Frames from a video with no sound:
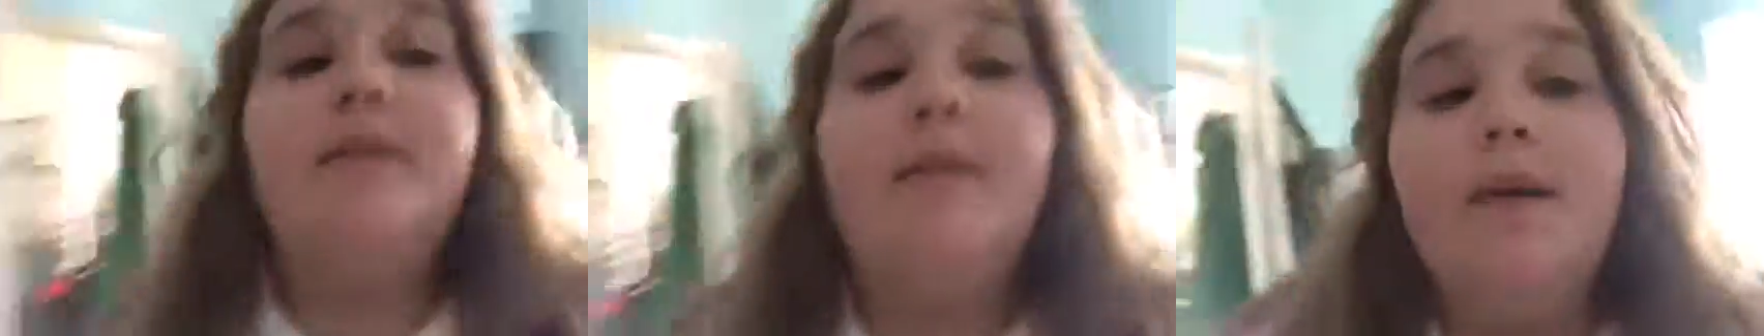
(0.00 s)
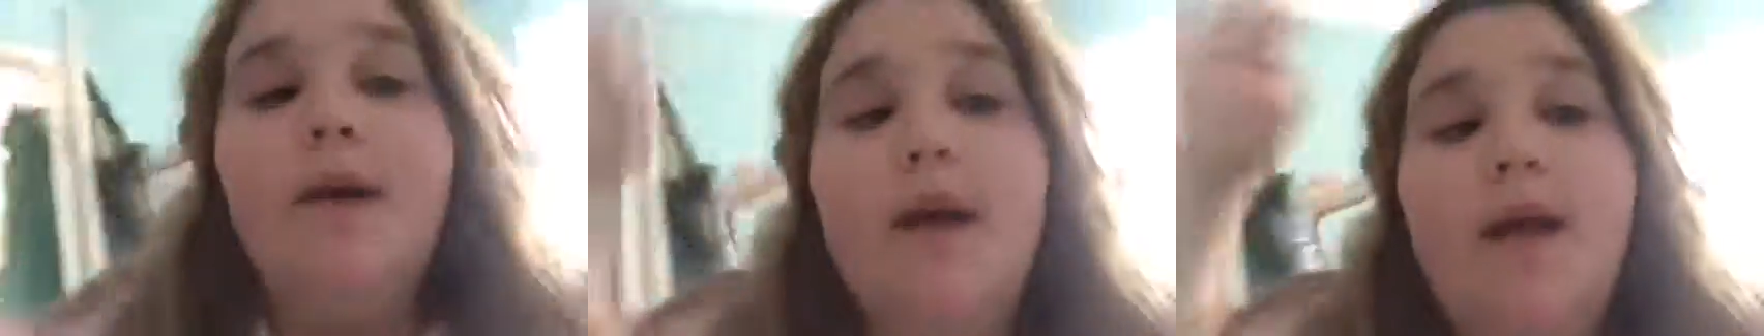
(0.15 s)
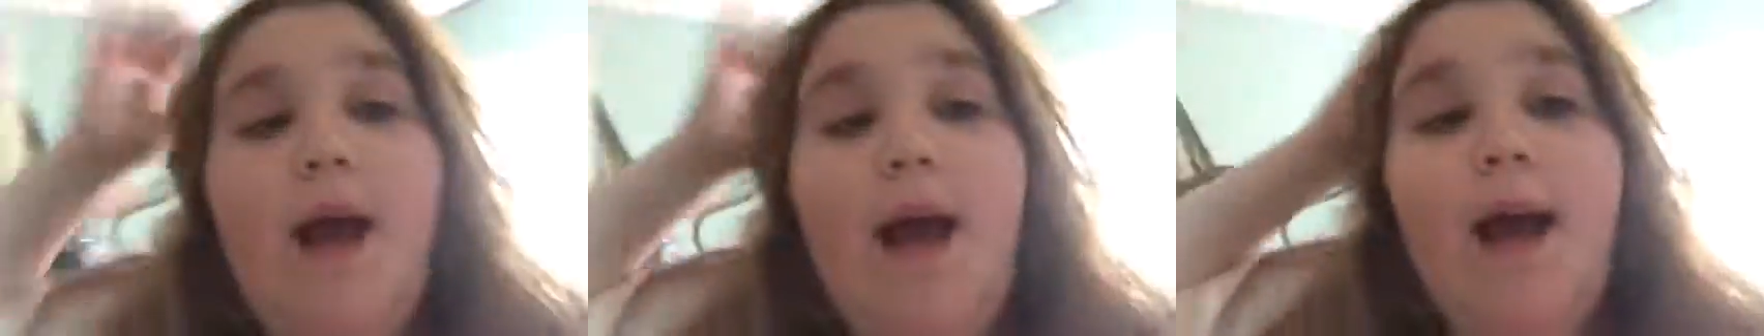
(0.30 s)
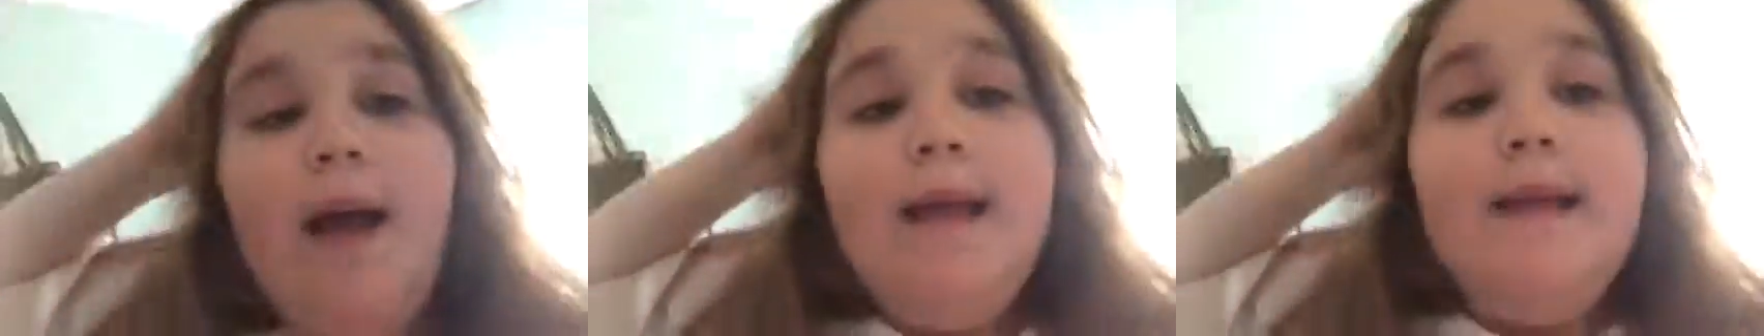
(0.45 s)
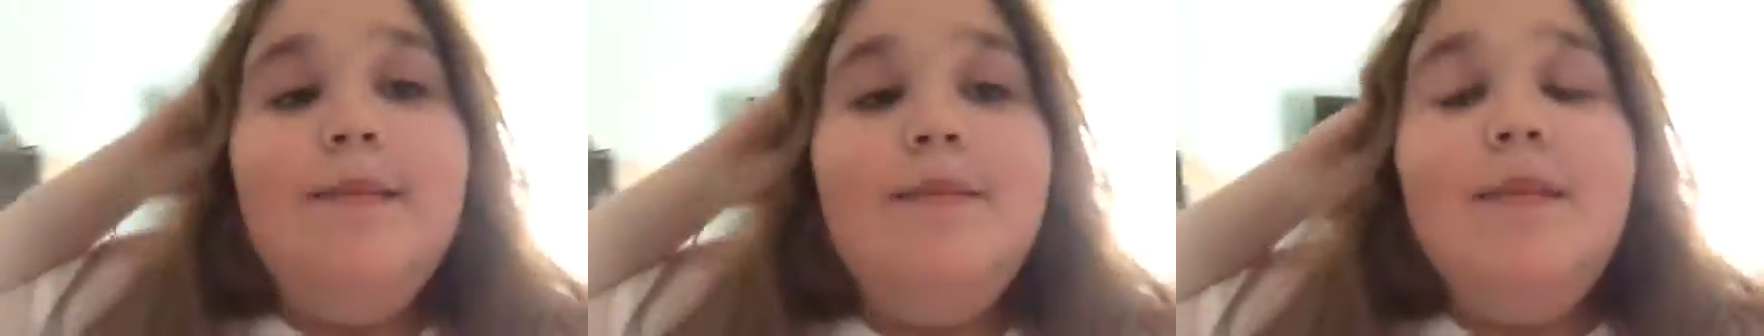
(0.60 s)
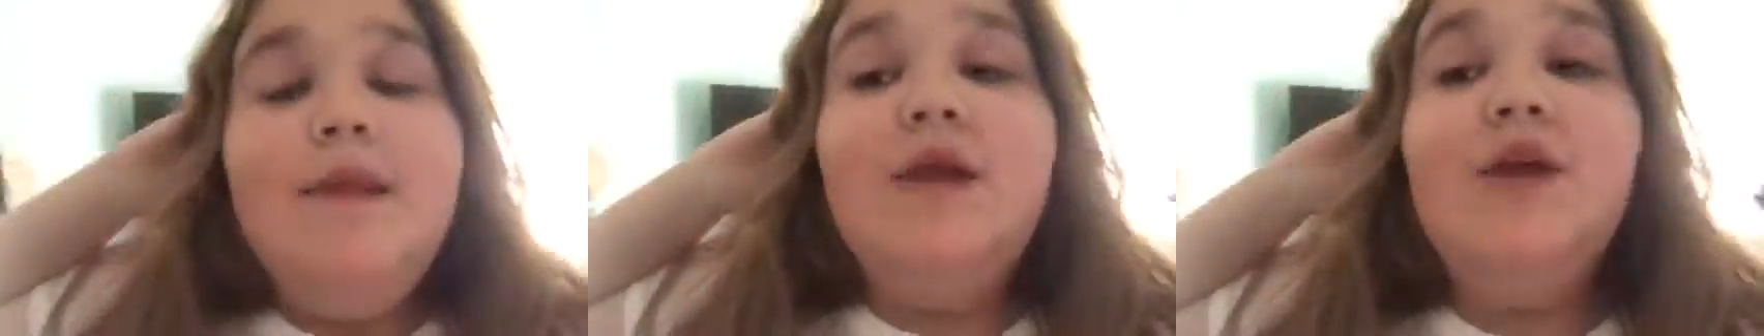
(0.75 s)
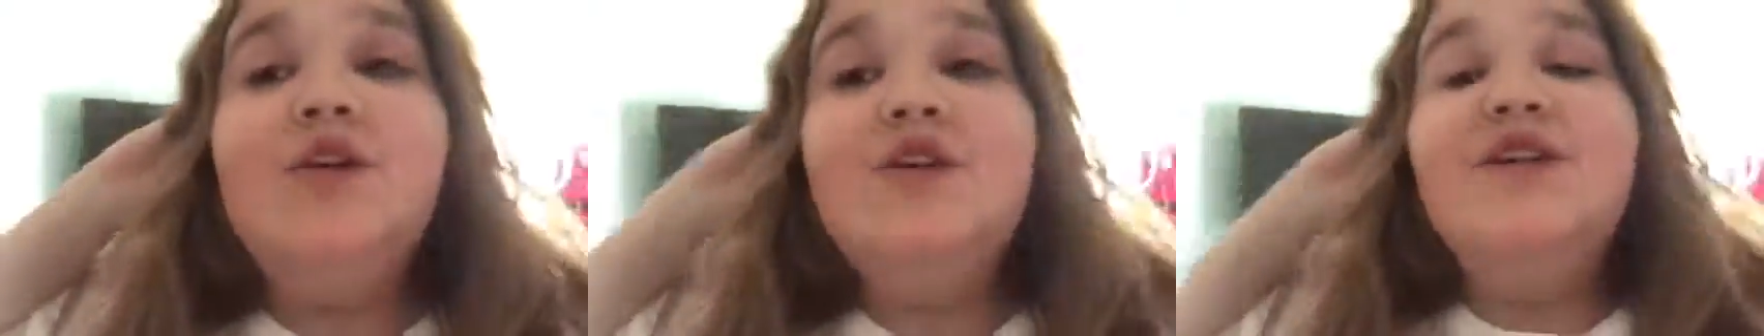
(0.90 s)
but I
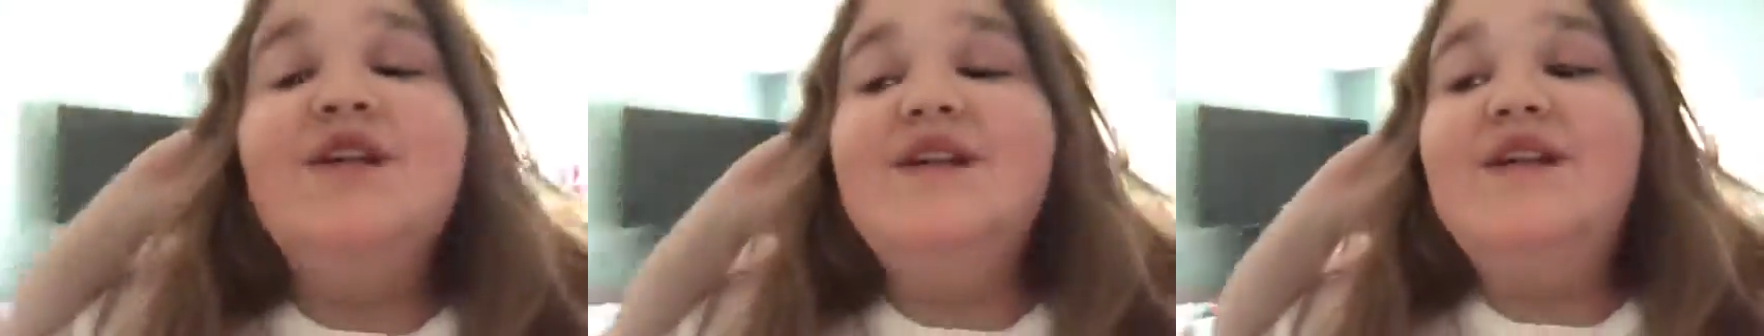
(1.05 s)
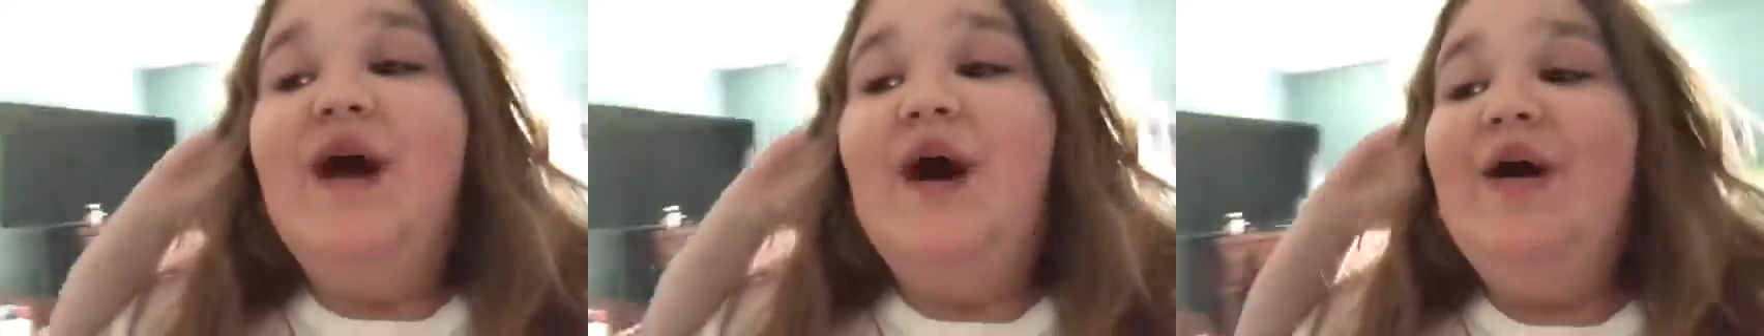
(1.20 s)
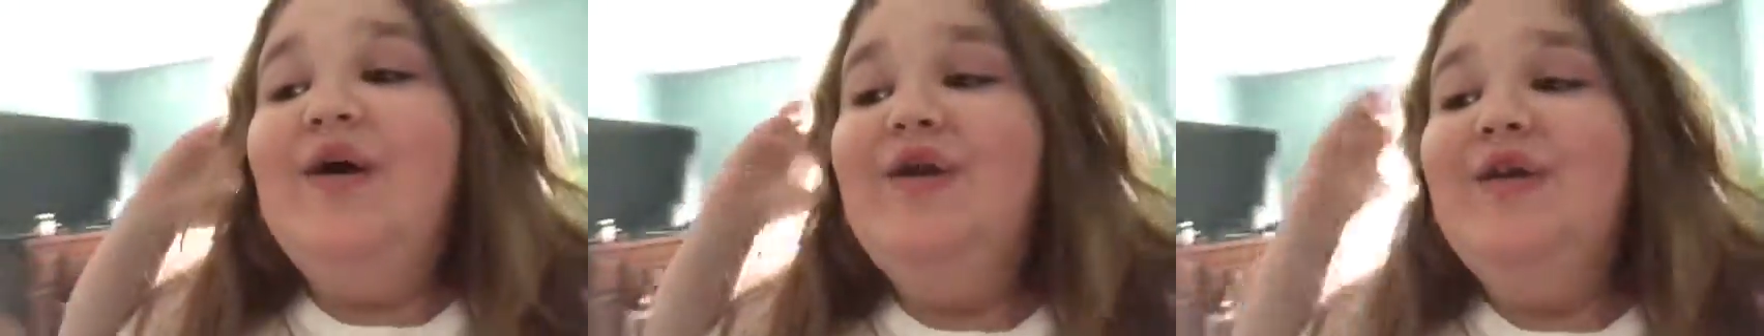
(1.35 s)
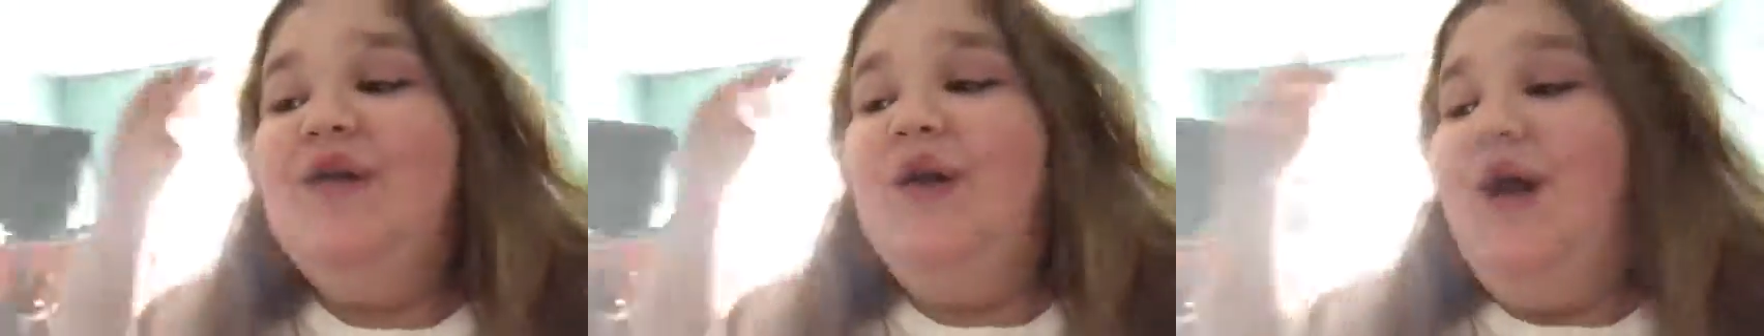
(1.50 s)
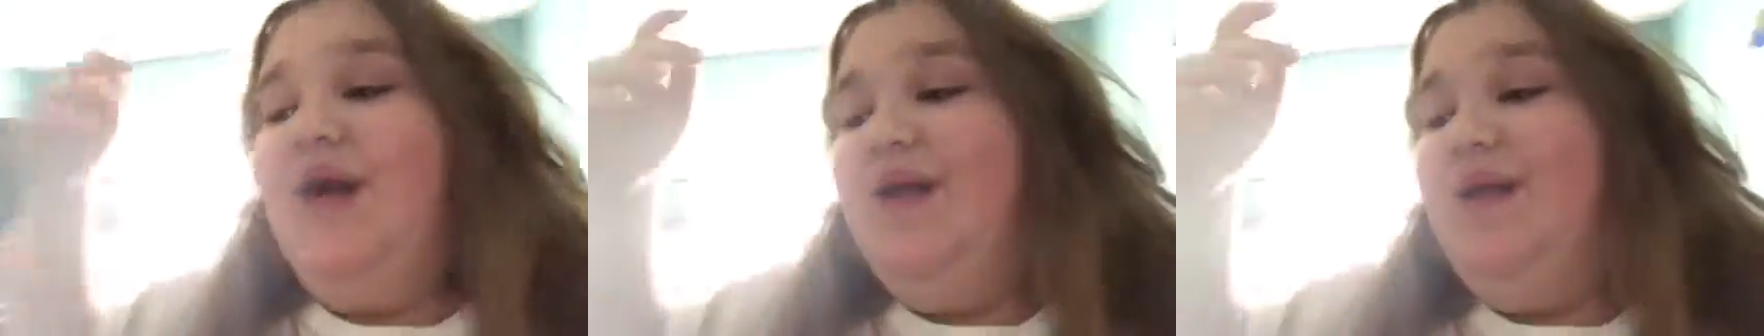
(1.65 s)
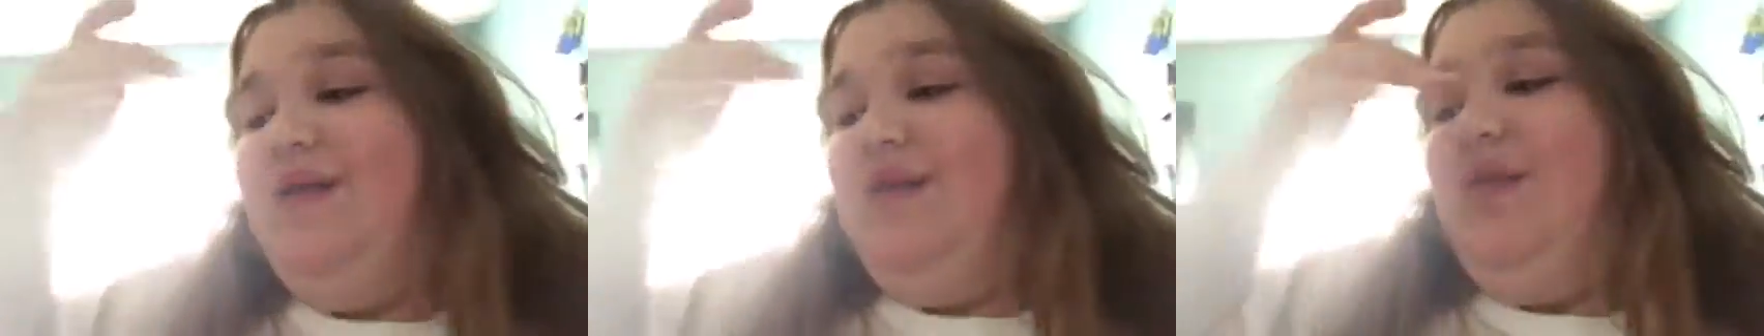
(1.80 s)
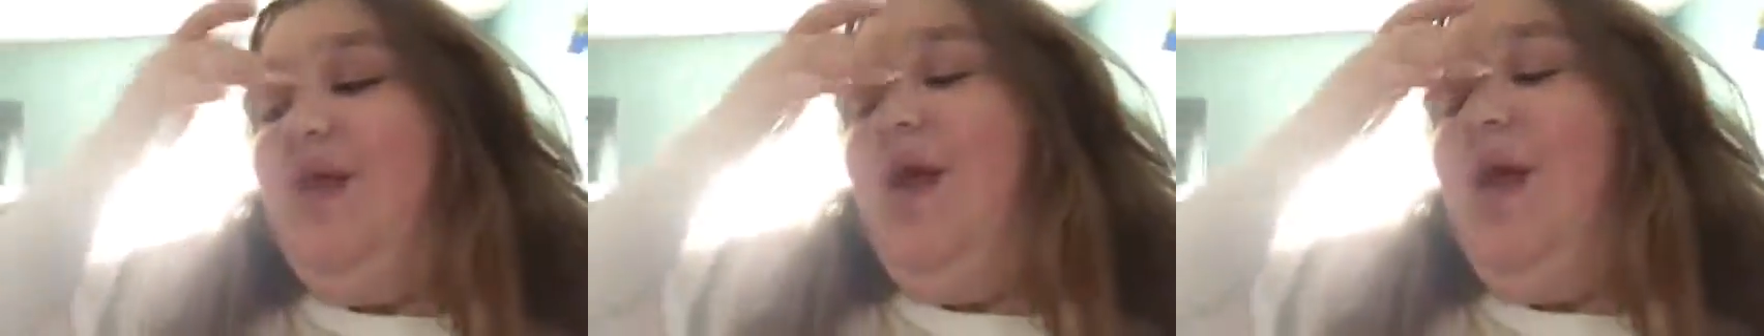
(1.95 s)
am here to tell you
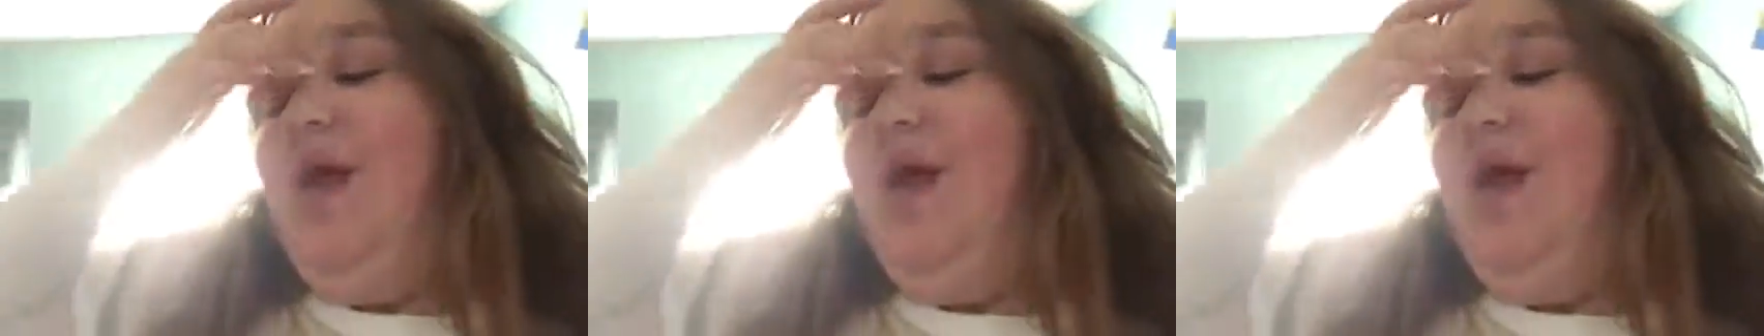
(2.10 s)
guys.